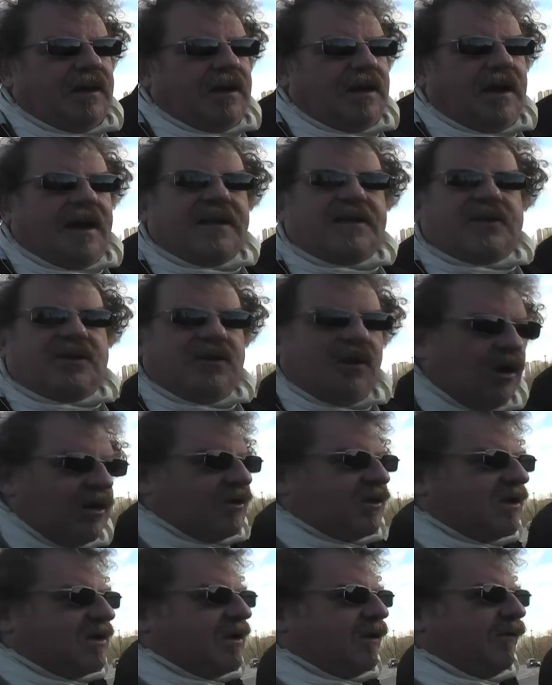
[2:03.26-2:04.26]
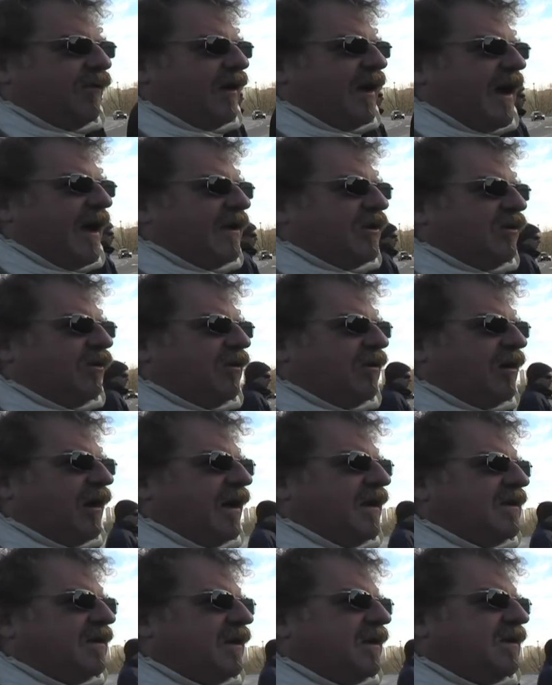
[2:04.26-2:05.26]
It's not just a financial
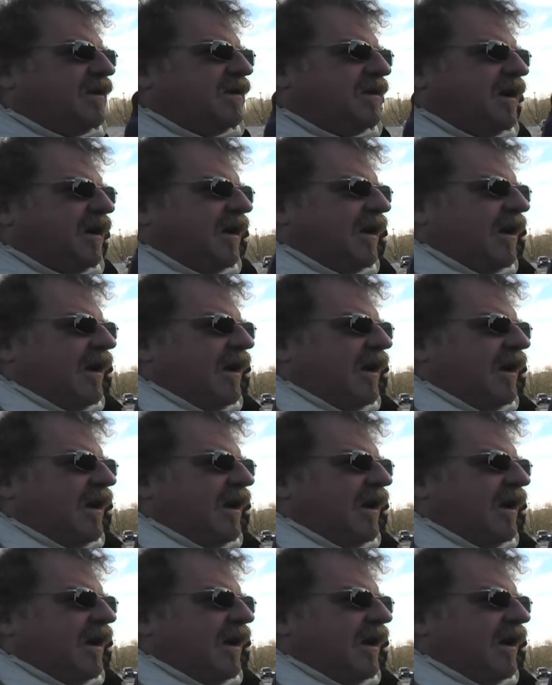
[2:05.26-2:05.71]
crisis,